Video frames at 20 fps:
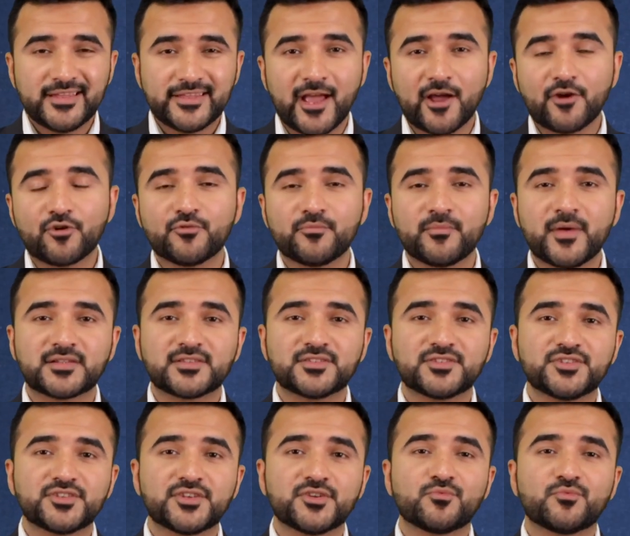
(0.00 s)
Yahoo
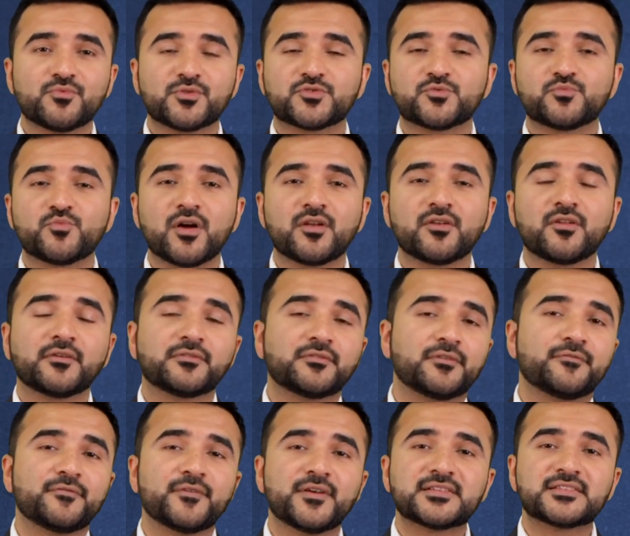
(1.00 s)
Messenger was one of
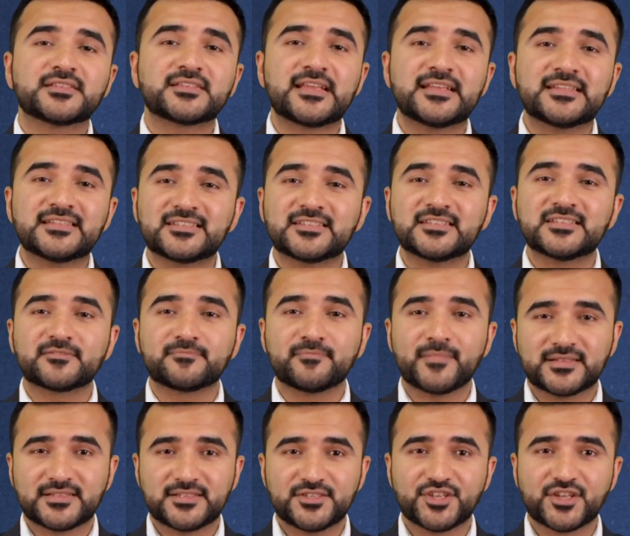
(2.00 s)
the first instant
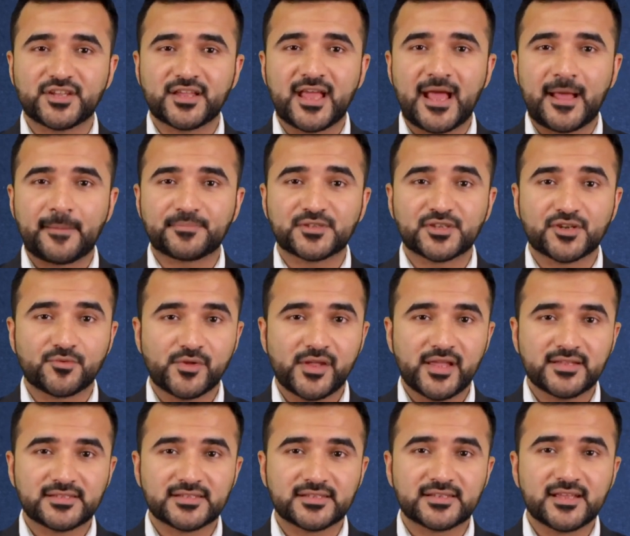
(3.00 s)
messaging apps
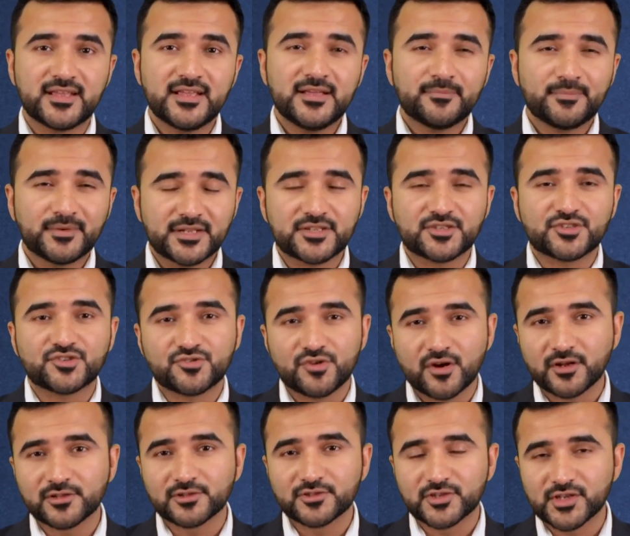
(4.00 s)
created, but it
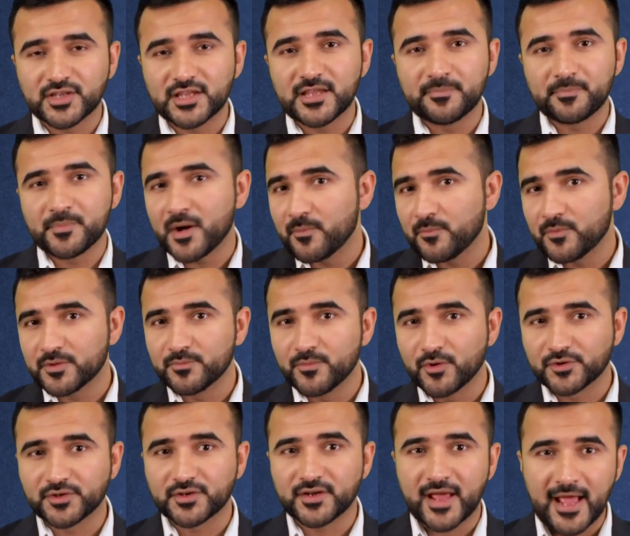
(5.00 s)
struggled to keep up with
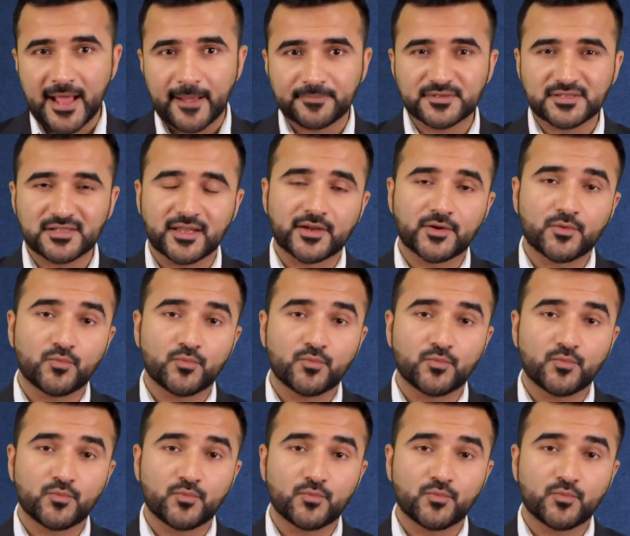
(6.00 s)
modern apps like